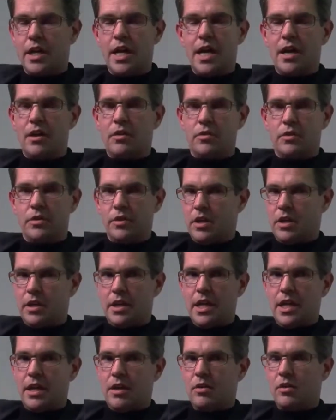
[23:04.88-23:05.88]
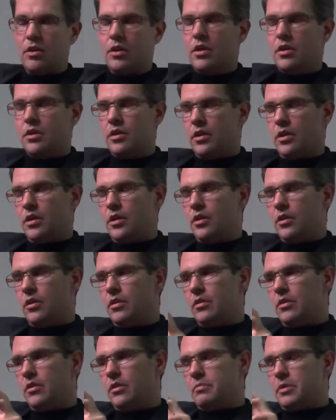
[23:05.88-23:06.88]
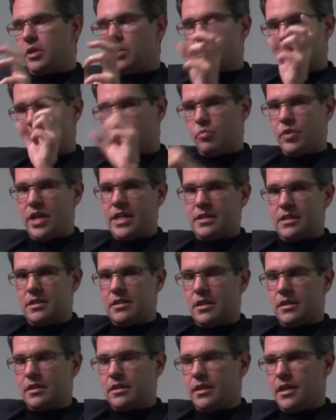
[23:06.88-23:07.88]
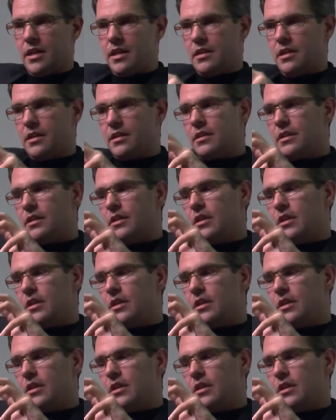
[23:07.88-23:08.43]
now, not now, uh, because the waste is not there yet.